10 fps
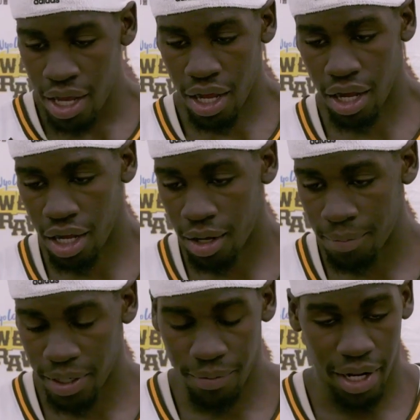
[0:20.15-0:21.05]

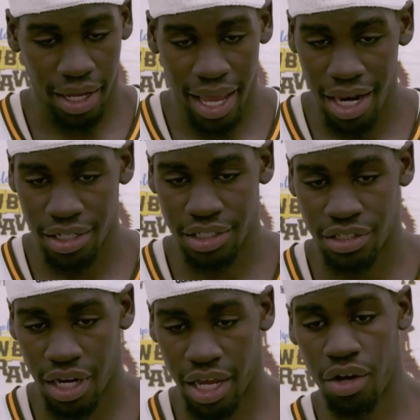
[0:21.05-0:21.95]
And then when I got it, just
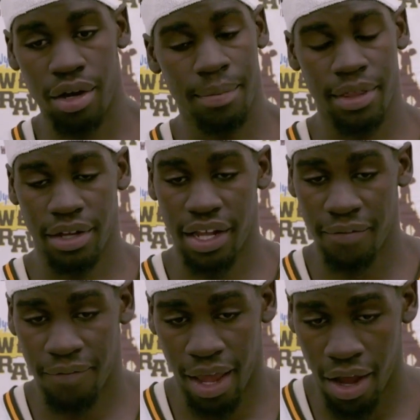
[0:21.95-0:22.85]
try and go up, either get a
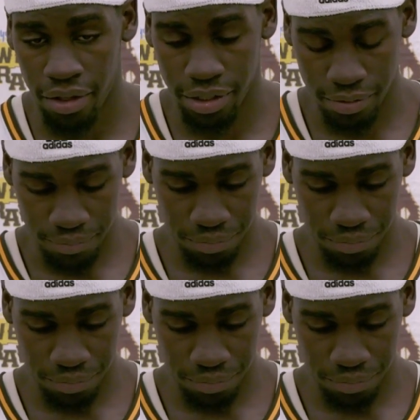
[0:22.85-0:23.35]
foul or